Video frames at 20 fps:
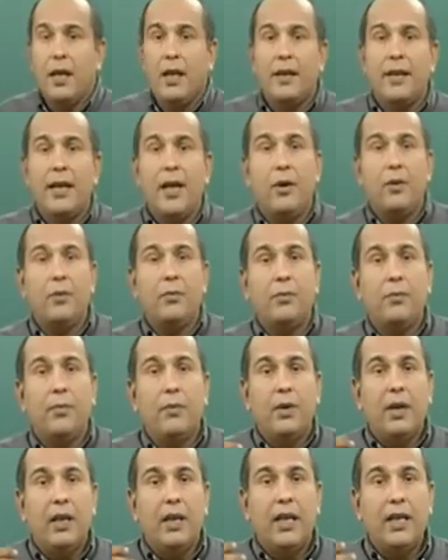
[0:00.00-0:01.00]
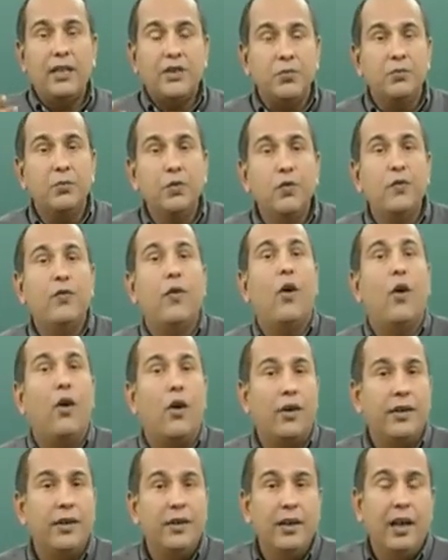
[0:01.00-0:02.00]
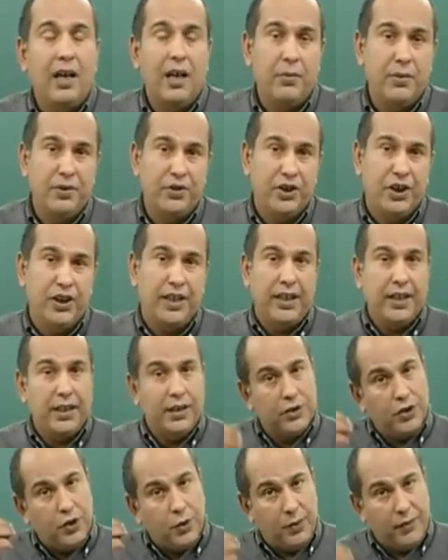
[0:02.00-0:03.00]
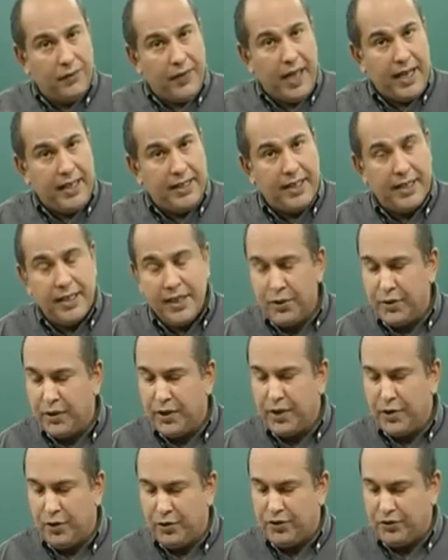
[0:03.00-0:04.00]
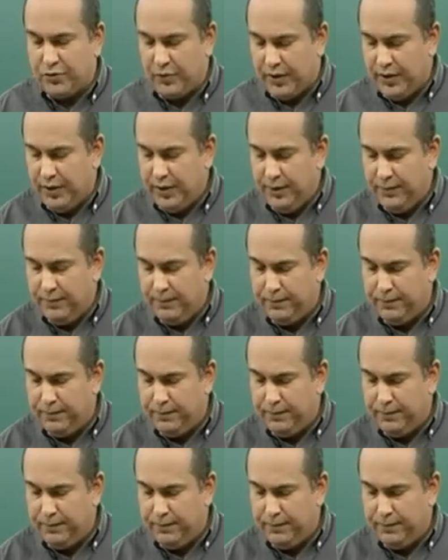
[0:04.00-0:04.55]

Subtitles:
Now, let's move on our journey. So we've entered into the nostril.